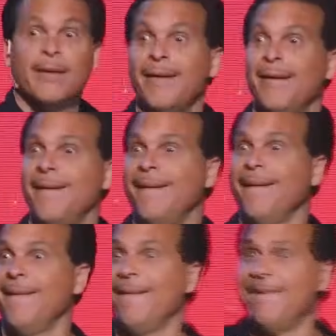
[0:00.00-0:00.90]

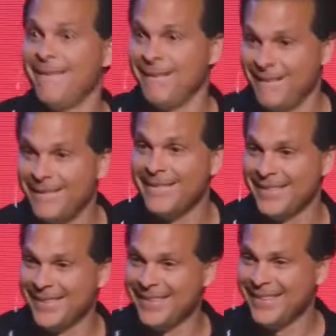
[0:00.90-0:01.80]

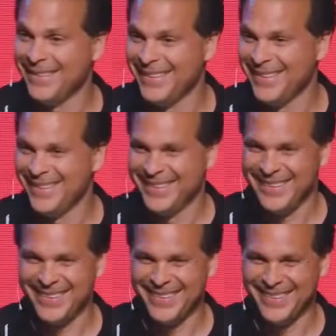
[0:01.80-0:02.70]

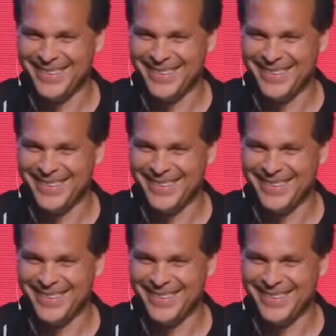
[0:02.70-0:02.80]
[no speech]